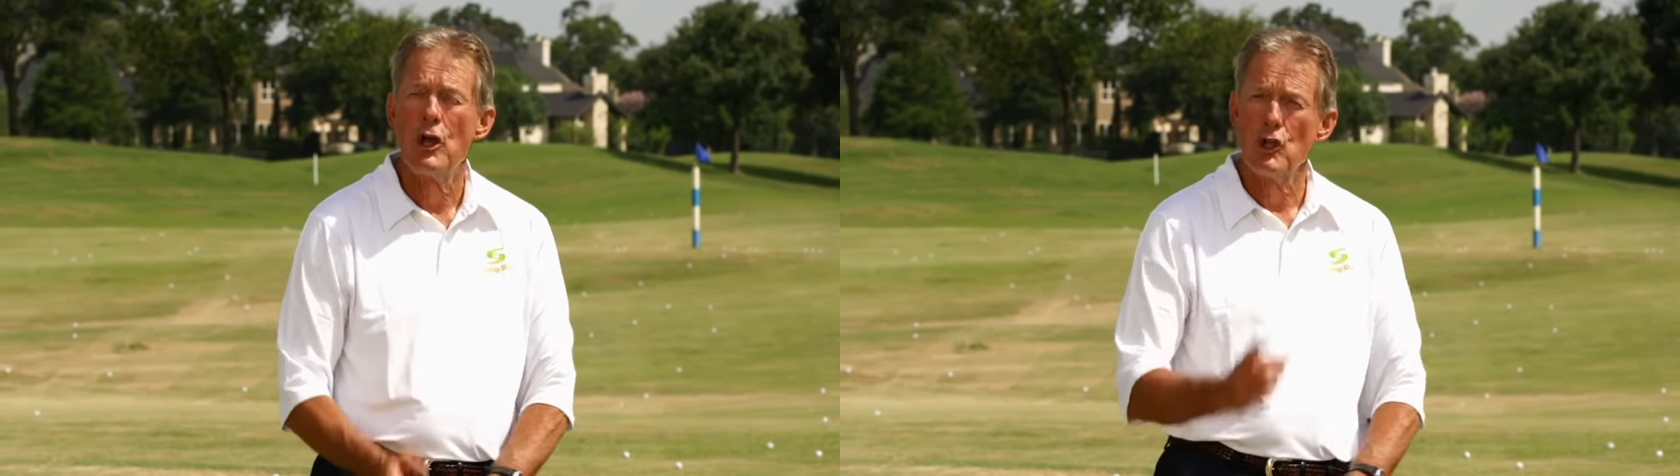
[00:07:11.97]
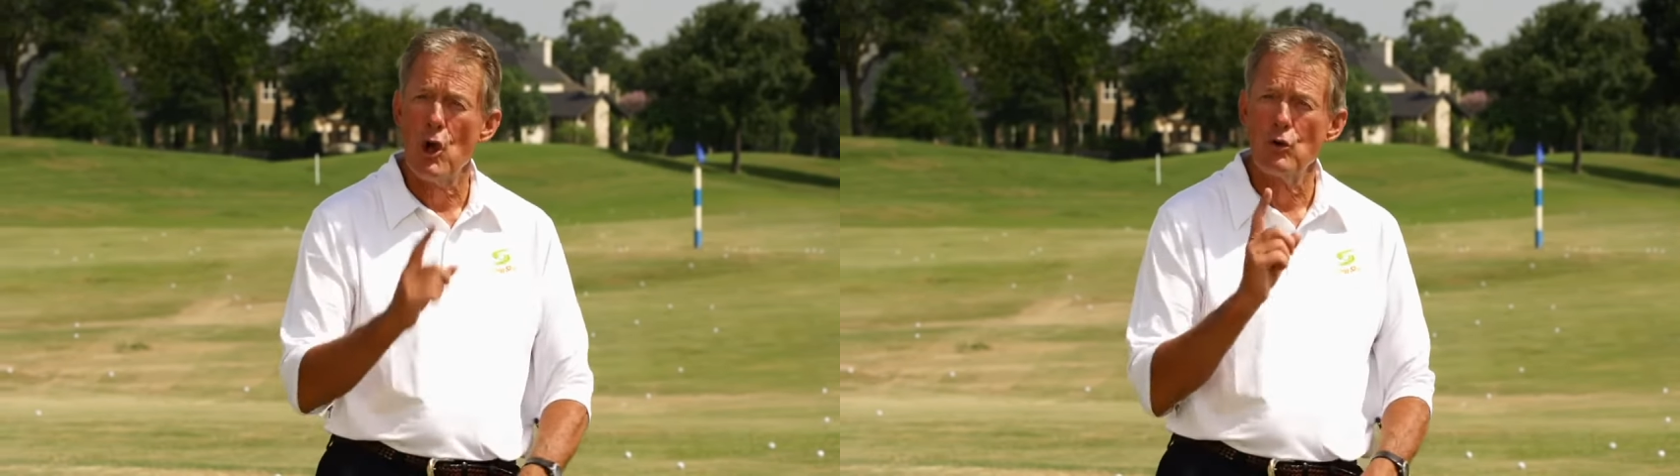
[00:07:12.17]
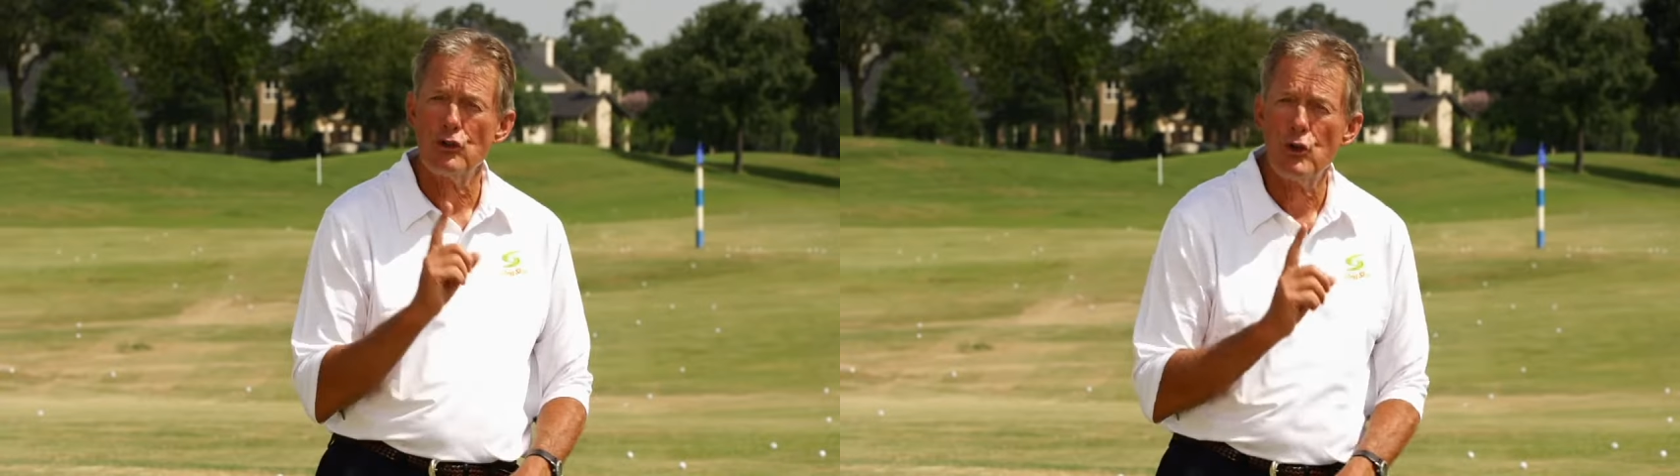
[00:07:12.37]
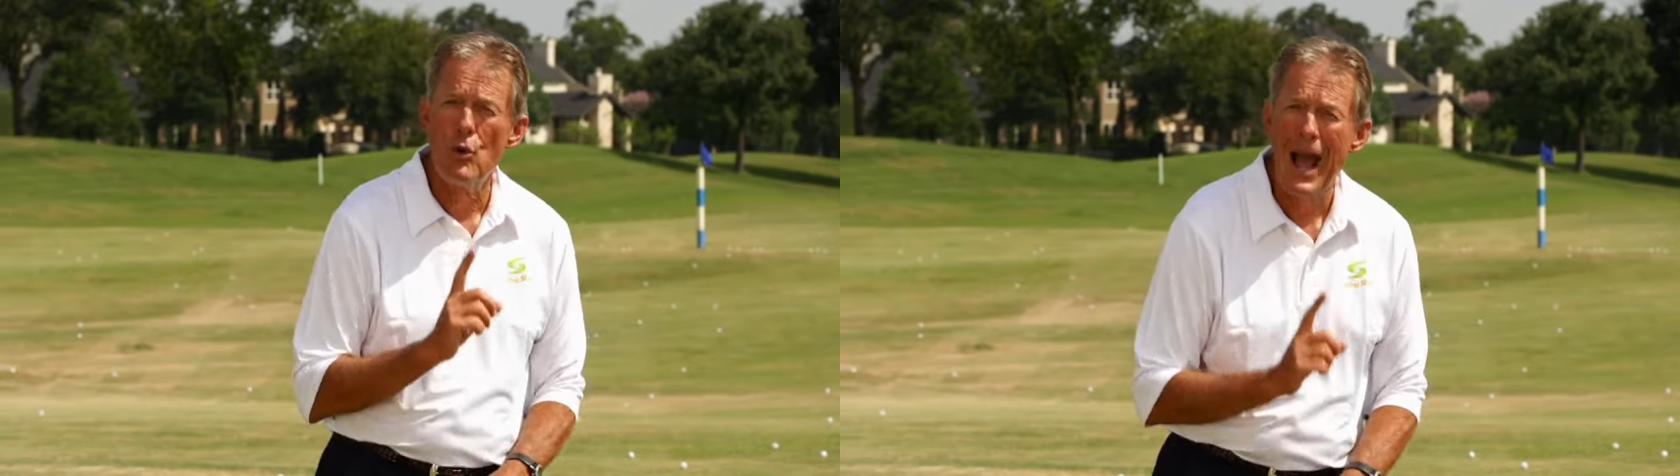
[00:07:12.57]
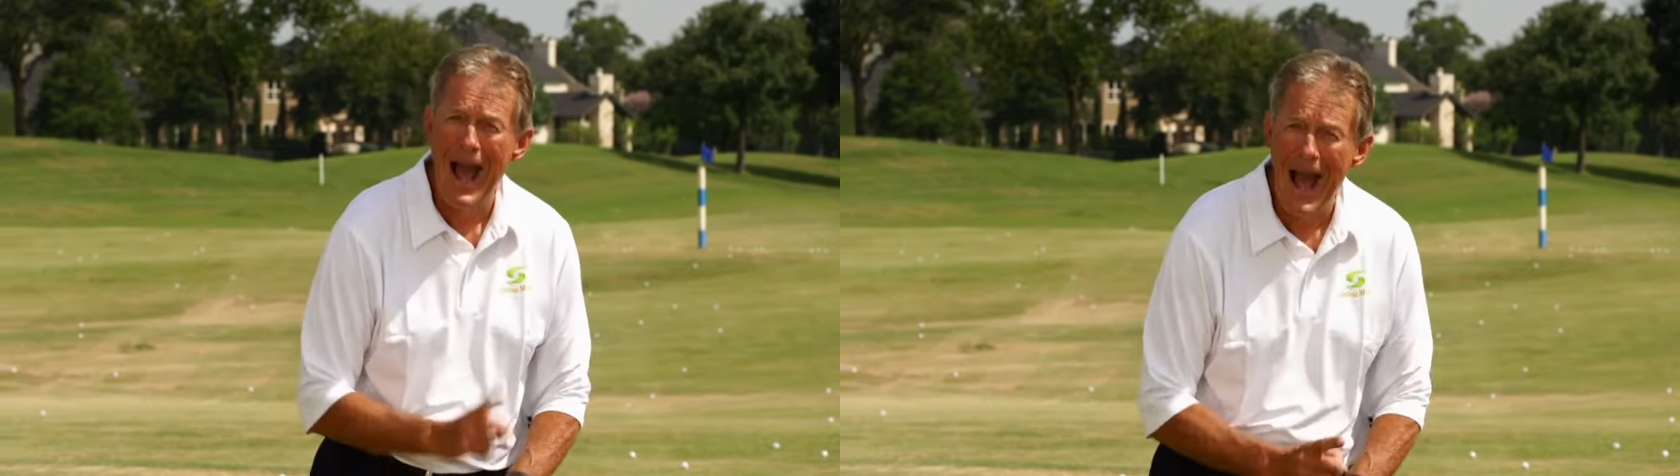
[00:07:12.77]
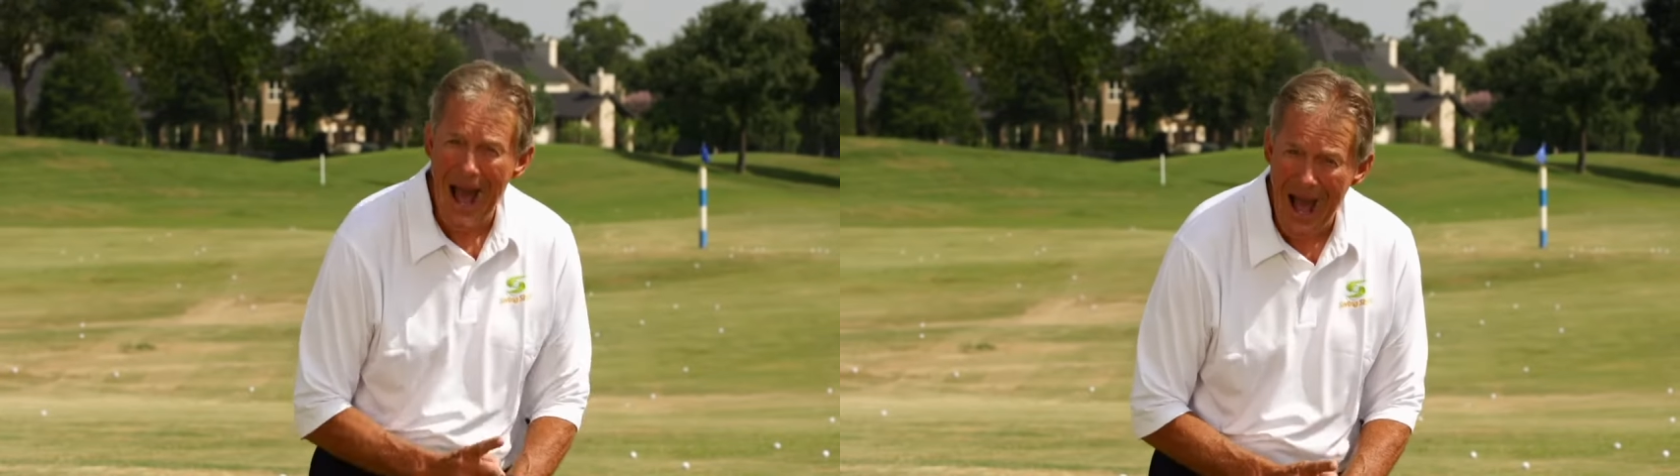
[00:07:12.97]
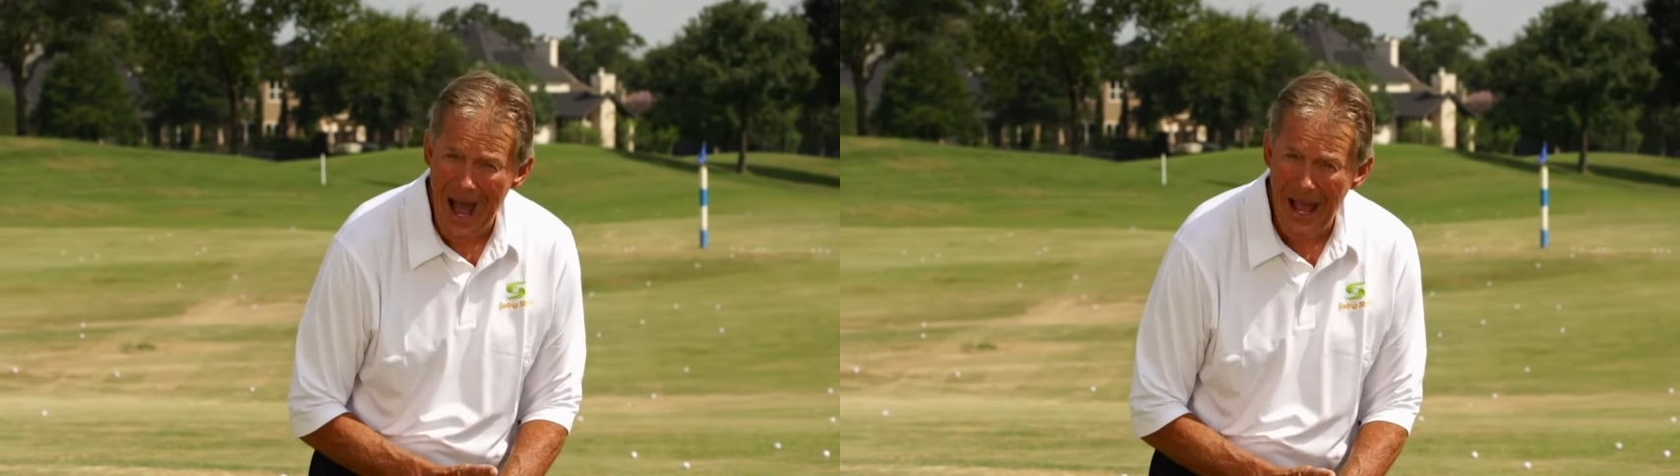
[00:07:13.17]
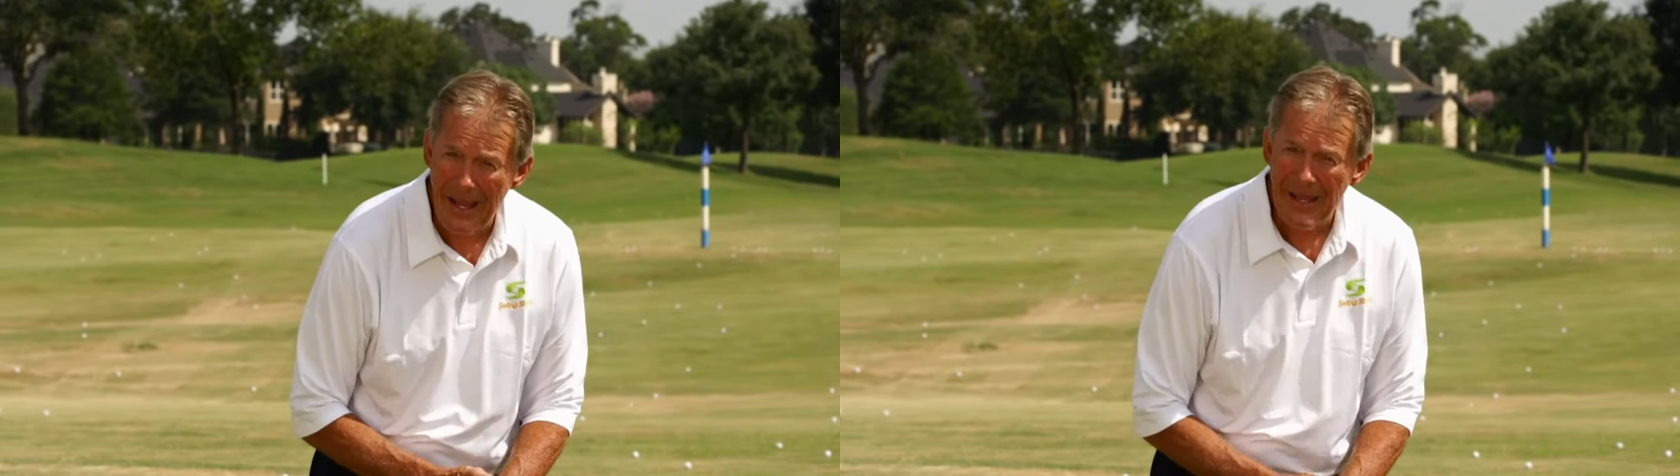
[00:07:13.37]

go too high.